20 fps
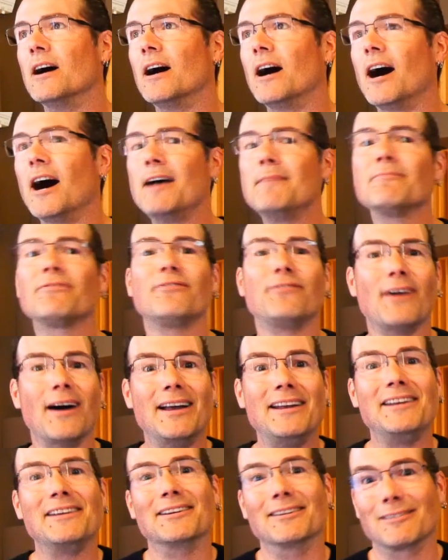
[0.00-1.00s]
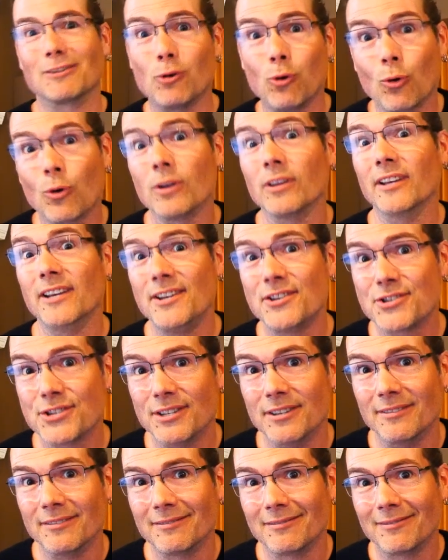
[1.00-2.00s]
I'm finding a
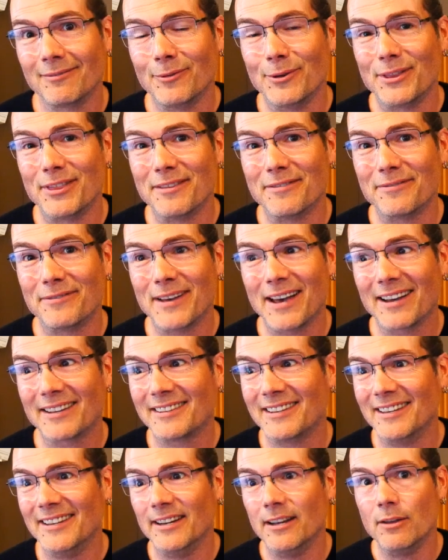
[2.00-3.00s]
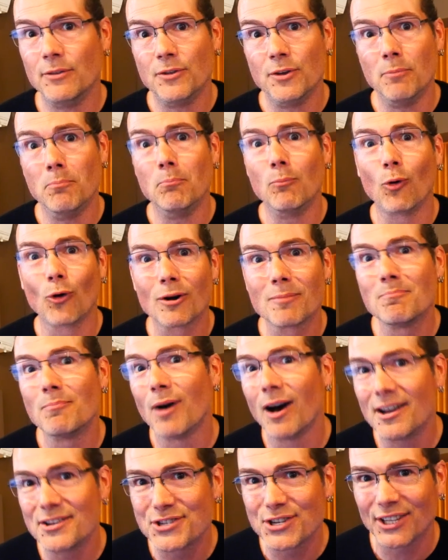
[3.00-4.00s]
correlation with the fact that the more
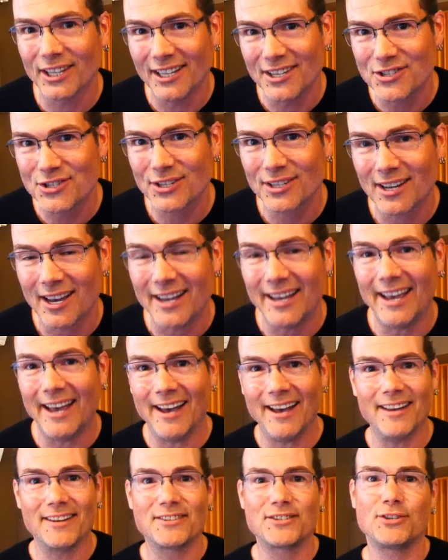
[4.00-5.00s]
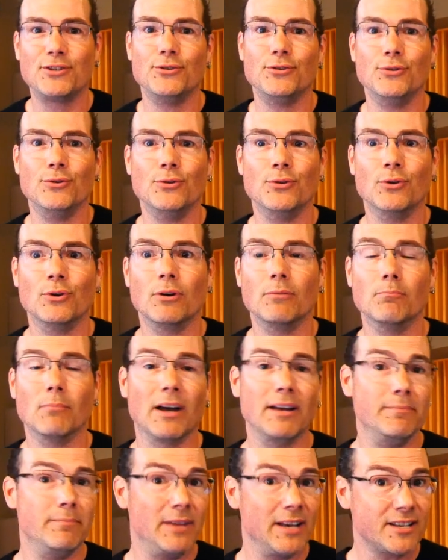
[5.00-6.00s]
modulation I add to
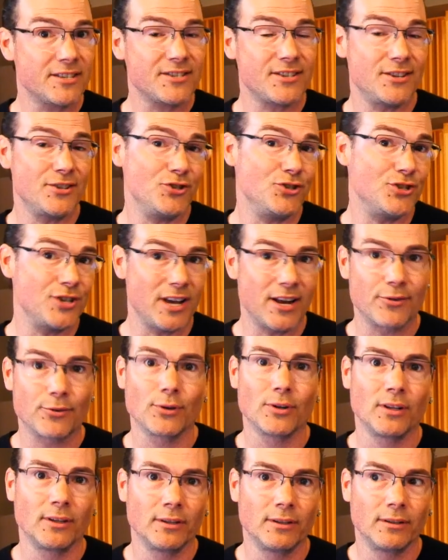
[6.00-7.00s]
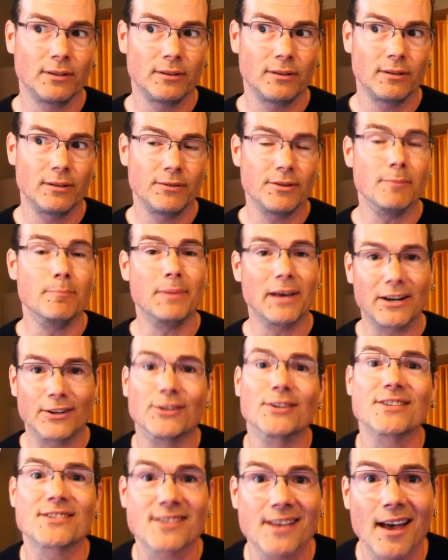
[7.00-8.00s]
my mix in general, the
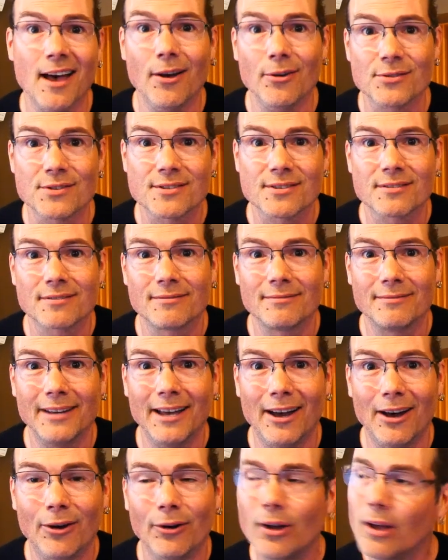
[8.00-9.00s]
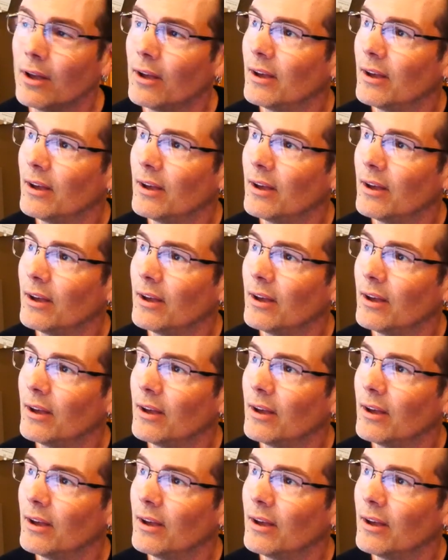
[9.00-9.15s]
better it sounds. Now,